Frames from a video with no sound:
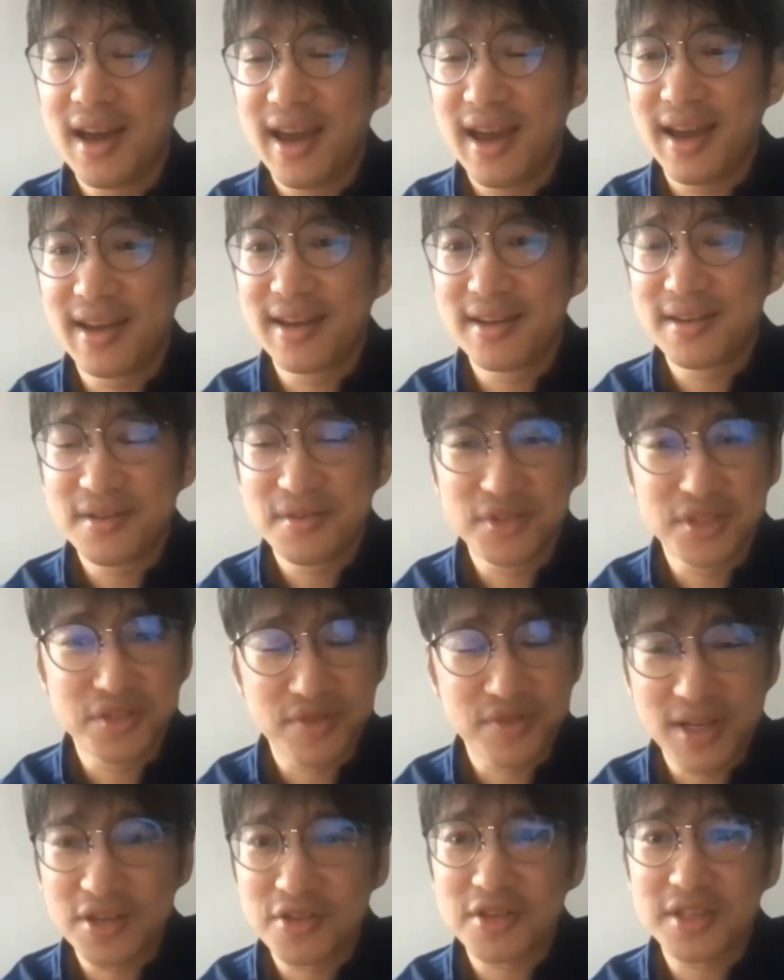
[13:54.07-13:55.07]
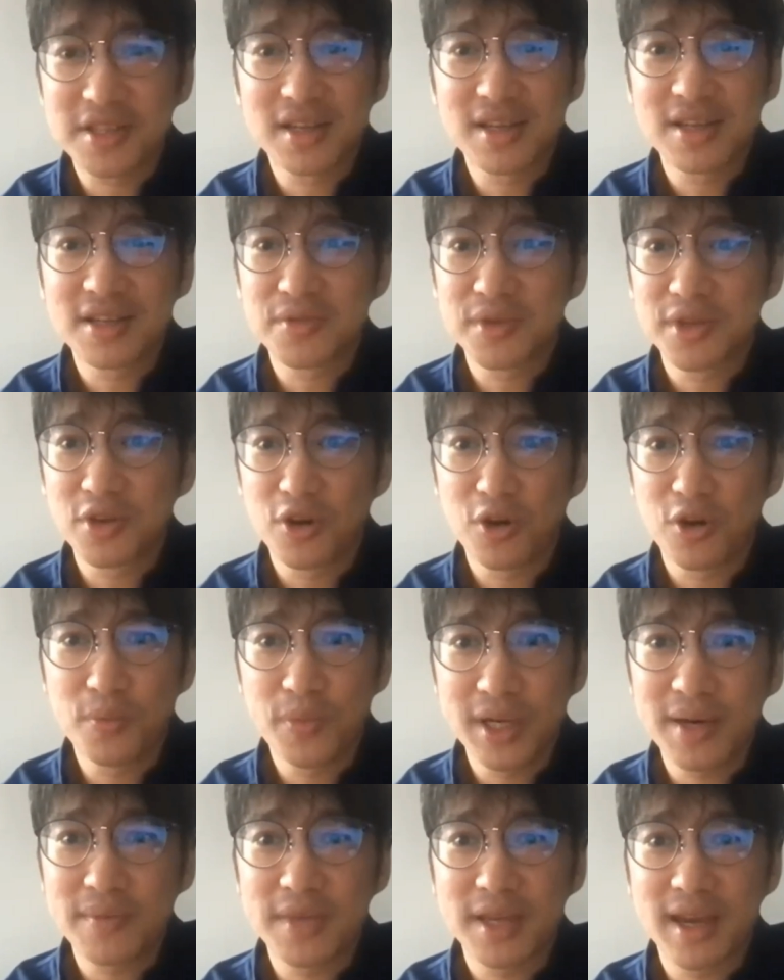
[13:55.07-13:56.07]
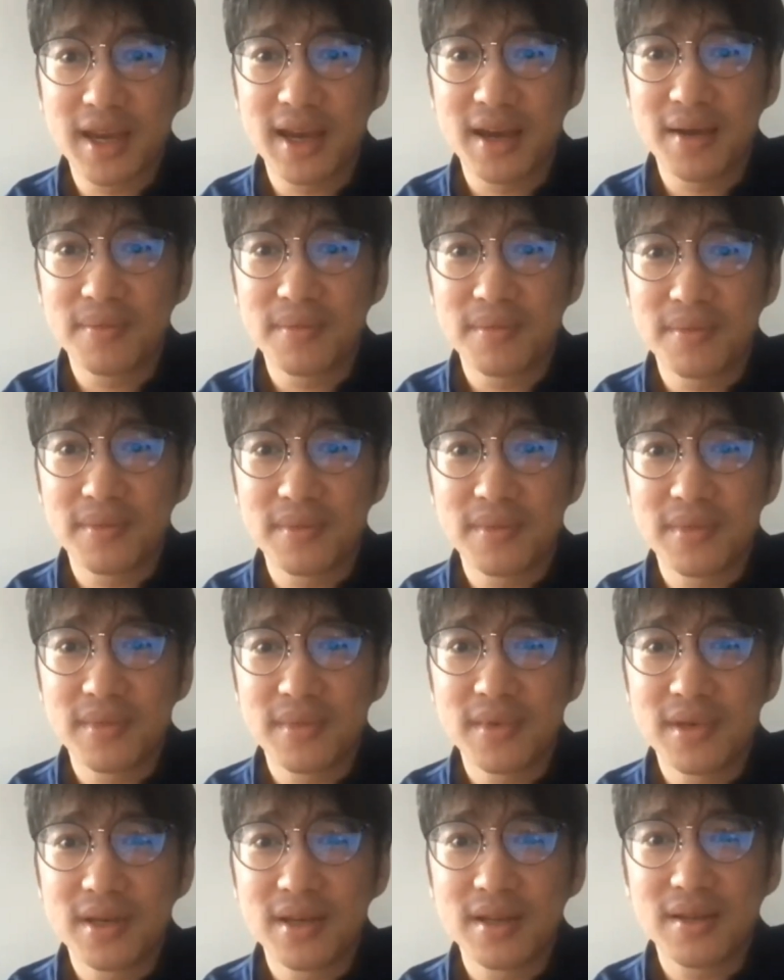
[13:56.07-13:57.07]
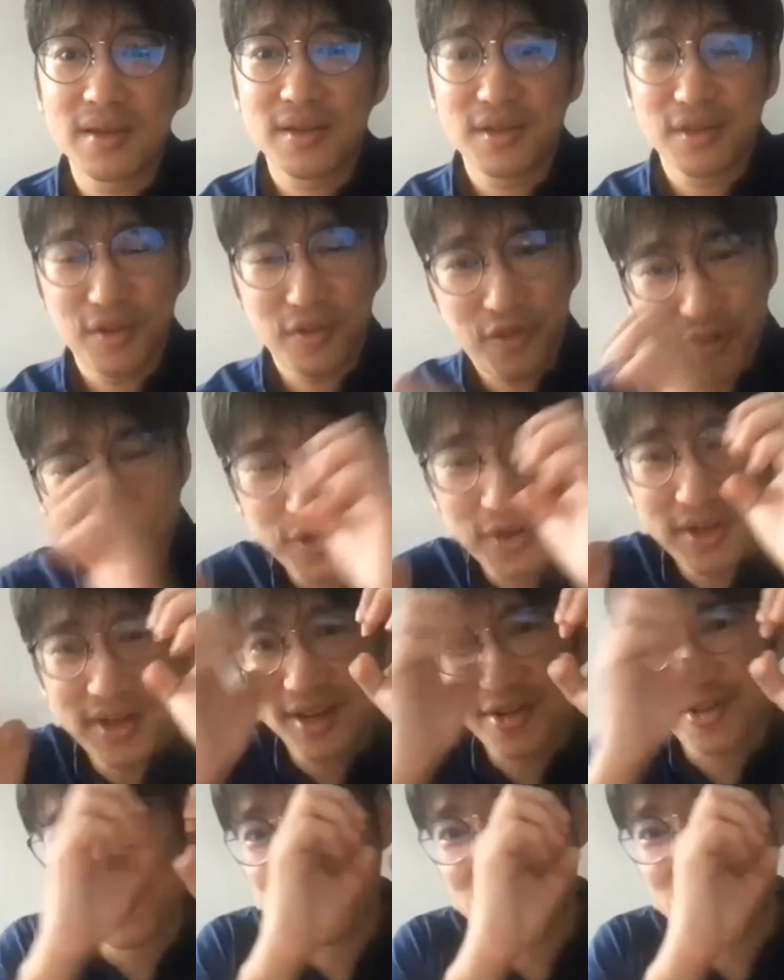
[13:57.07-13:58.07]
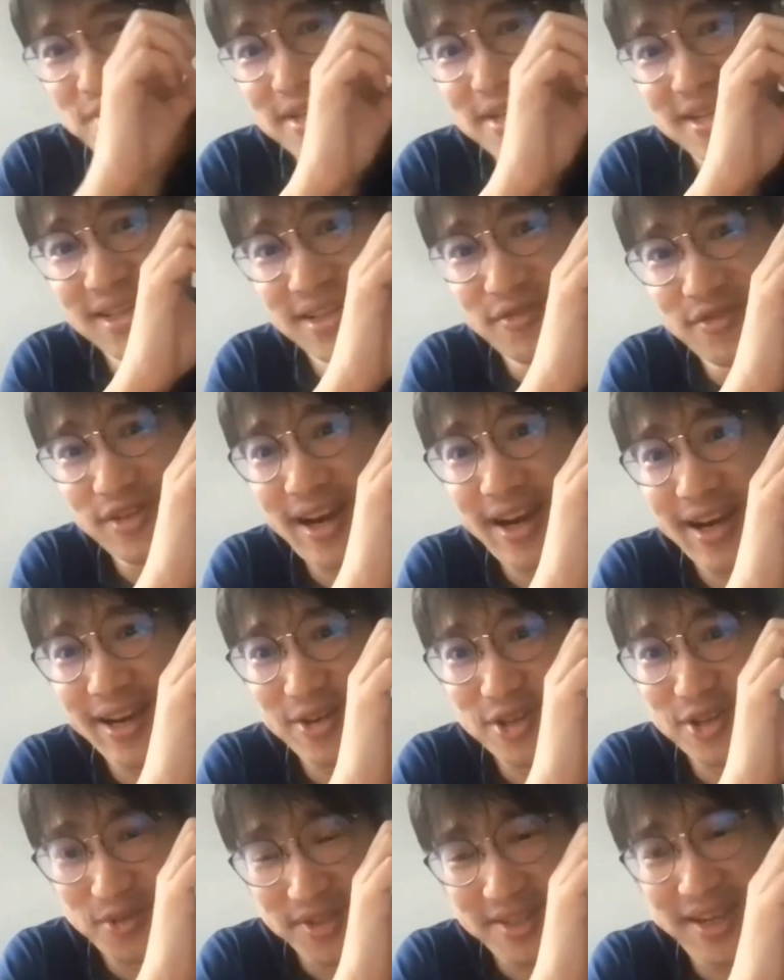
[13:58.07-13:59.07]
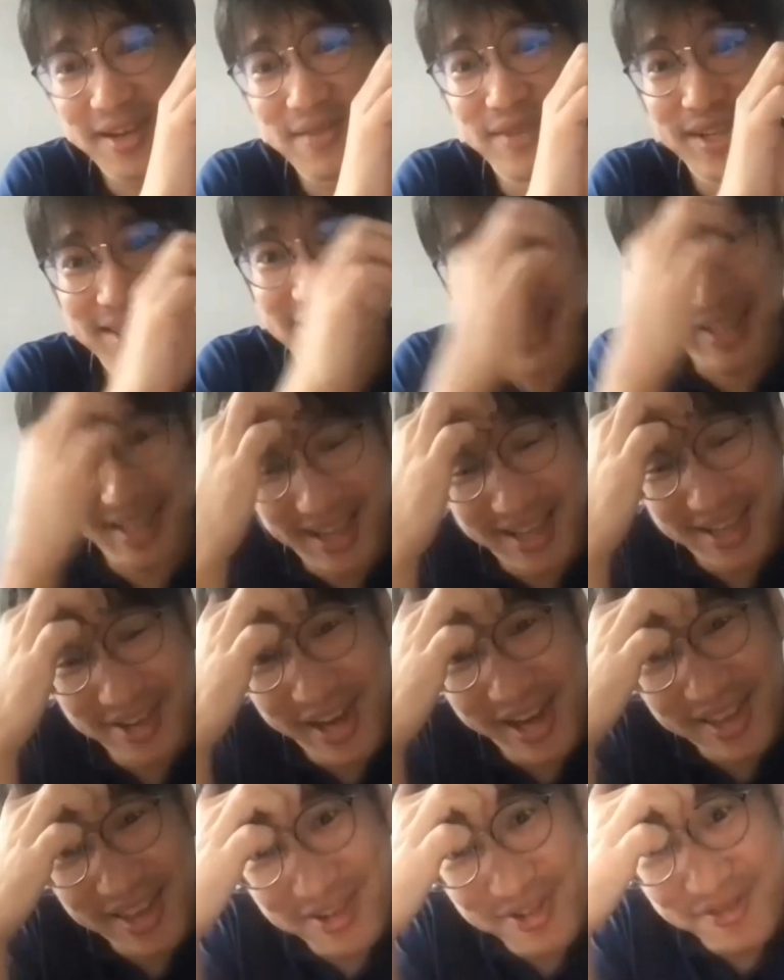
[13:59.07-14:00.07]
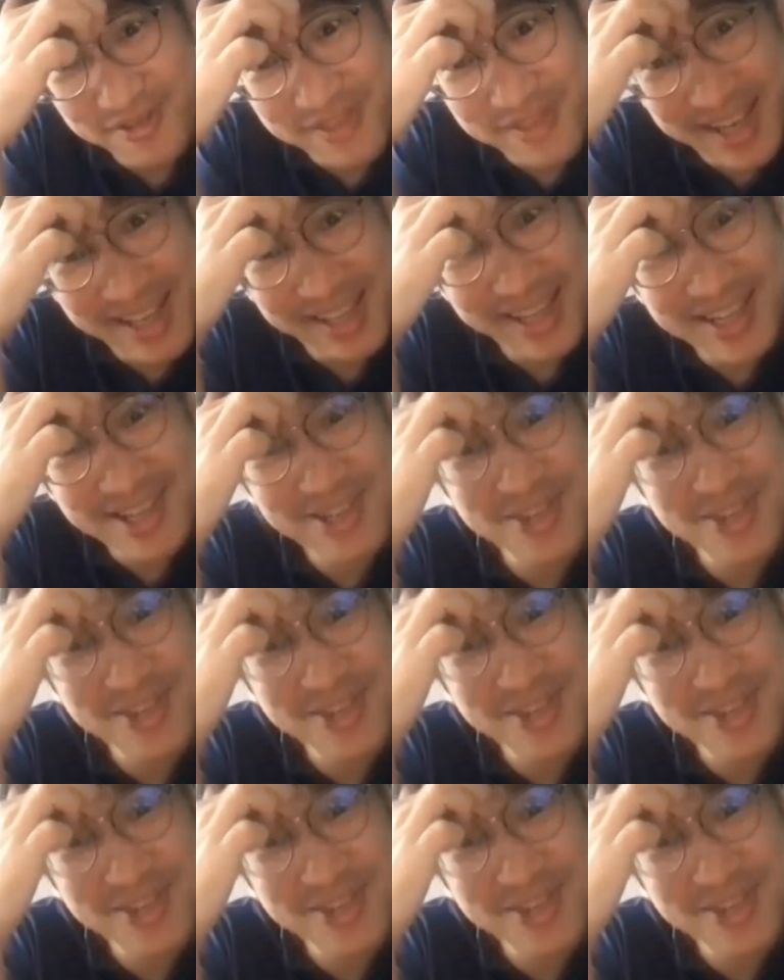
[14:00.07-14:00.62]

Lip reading: And it was really interesting because when you open up the app, food and grocery delivery icons were side by side, and you had to really